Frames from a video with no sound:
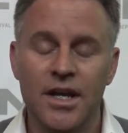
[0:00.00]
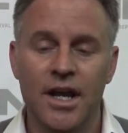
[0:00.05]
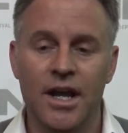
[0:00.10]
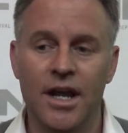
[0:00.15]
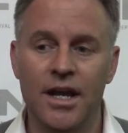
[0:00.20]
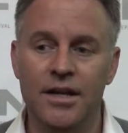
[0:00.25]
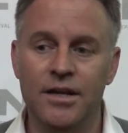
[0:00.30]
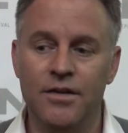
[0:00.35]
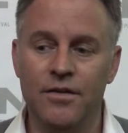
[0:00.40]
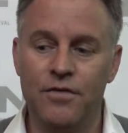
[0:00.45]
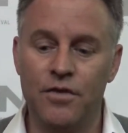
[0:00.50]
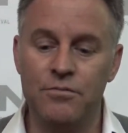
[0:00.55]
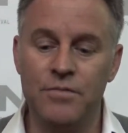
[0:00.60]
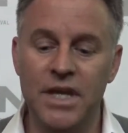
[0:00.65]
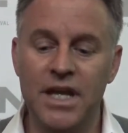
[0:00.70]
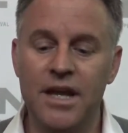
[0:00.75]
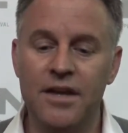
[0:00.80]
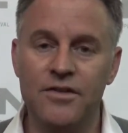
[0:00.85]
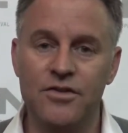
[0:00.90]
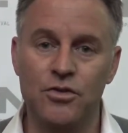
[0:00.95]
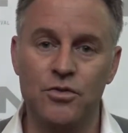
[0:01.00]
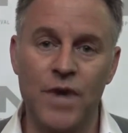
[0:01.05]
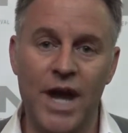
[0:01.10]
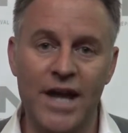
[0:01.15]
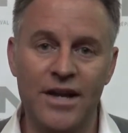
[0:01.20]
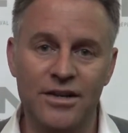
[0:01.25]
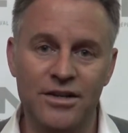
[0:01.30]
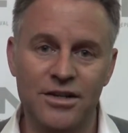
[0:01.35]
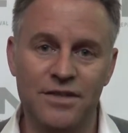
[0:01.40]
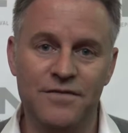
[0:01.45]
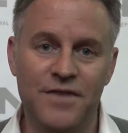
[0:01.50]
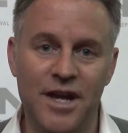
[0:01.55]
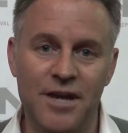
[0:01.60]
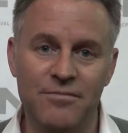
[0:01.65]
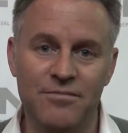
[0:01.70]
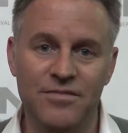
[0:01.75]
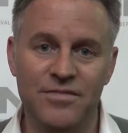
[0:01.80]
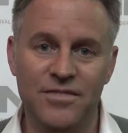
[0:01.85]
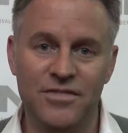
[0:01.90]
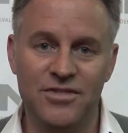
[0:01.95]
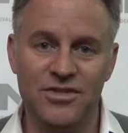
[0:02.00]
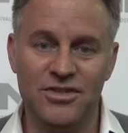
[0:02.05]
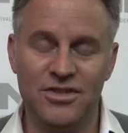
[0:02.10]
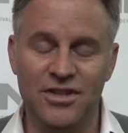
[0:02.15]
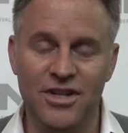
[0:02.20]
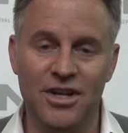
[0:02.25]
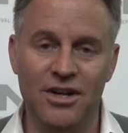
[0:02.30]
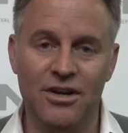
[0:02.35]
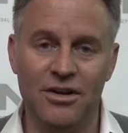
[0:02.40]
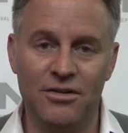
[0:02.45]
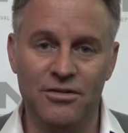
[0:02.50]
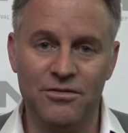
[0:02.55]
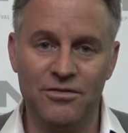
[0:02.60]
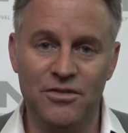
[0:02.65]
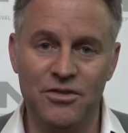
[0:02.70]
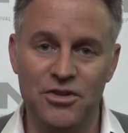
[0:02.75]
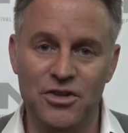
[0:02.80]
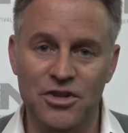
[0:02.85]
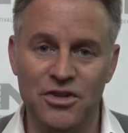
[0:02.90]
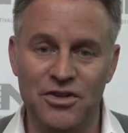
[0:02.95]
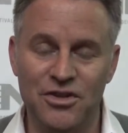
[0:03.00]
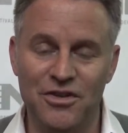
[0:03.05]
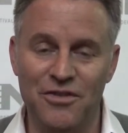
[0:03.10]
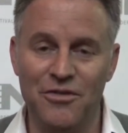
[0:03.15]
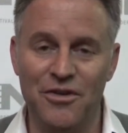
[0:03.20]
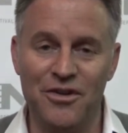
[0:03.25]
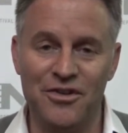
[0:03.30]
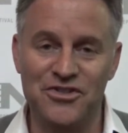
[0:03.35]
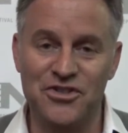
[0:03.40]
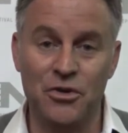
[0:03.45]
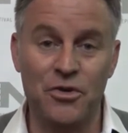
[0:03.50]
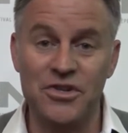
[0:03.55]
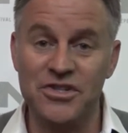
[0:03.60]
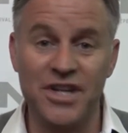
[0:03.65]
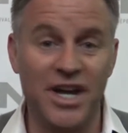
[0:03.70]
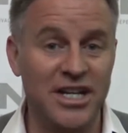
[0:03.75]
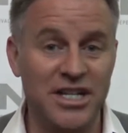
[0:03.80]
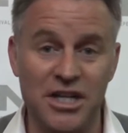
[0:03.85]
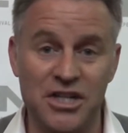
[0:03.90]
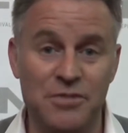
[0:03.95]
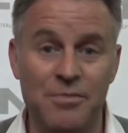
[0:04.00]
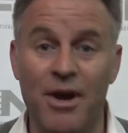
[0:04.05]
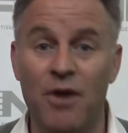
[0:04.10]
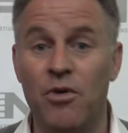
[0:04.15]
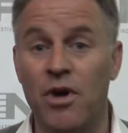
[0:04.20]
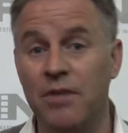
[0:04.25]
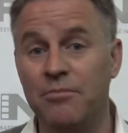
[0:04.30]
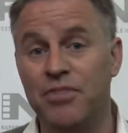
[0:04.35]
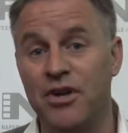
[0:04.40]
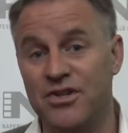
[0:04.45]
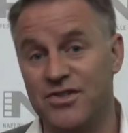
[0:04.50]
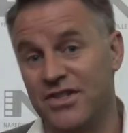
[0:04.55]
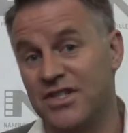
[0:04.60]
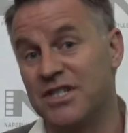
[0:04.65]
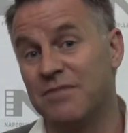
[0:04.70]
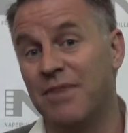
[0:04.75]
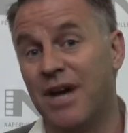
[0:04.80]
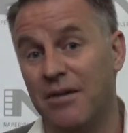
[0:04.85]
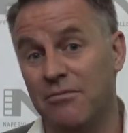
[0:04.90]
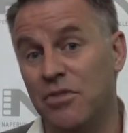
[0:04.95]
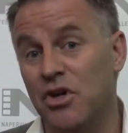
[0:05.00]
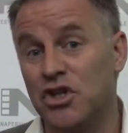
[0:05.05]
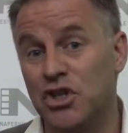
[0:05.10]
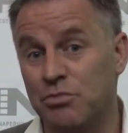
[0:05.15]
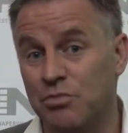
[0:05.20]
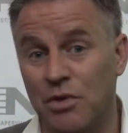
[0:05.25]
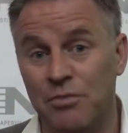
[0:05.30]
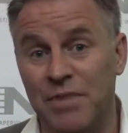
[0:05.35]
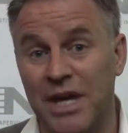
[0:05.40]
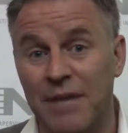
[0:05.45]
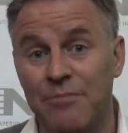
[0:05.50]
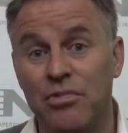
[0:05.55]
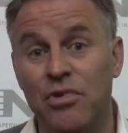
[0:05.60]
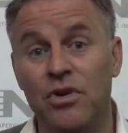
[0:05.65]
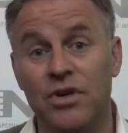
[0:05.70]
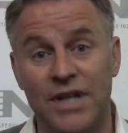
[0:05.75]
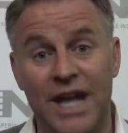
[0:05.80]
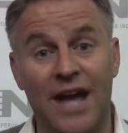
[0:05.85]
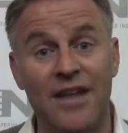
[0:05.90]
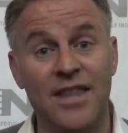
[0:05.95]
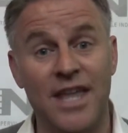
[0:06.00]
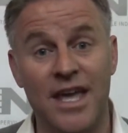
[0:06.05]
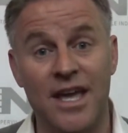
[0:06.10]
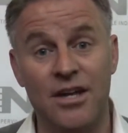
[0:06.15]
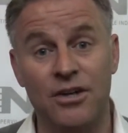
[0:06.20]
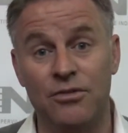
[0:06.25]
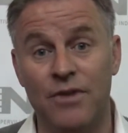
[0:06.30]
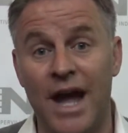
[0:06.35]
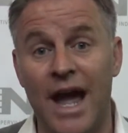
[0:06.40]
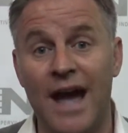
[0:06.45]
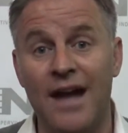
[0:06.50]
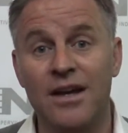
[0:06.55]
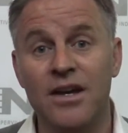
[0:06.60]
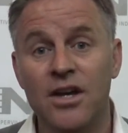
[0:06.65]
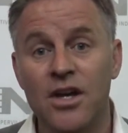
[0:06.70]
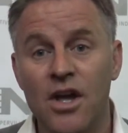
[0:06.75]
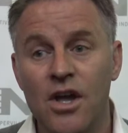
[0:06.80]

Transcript: And for me as a writer, if I'm, a story's not just about one person, it's about multiple people and how they interact.